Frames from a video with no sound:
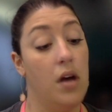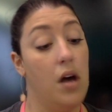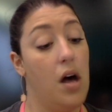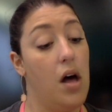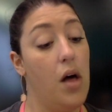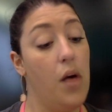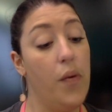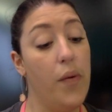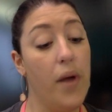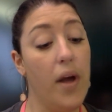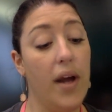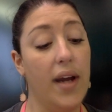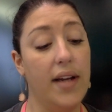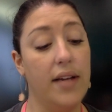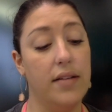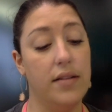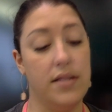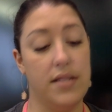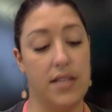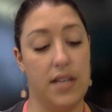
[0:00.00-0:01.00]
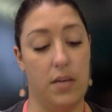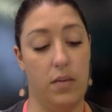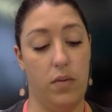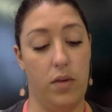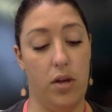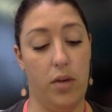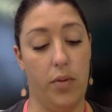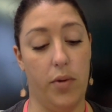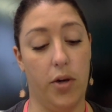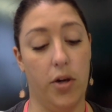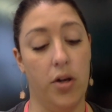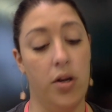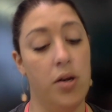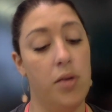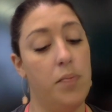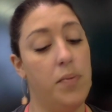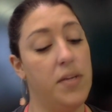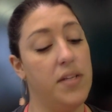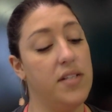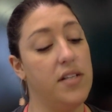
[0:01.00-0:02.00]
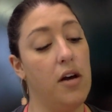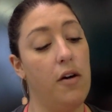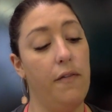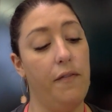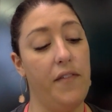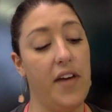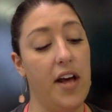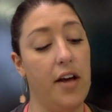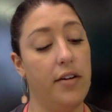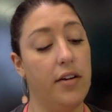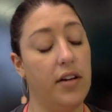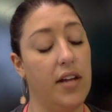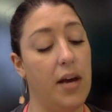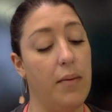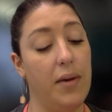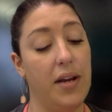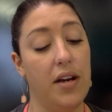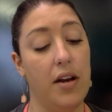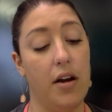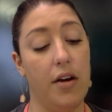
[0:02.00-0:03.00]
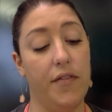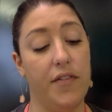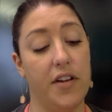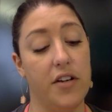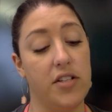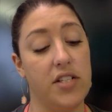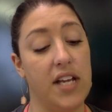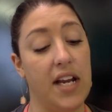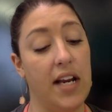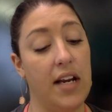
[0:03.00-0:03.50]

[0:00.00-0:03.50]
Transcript: "All right," said Wilbur, "but don't fail to let me know if there's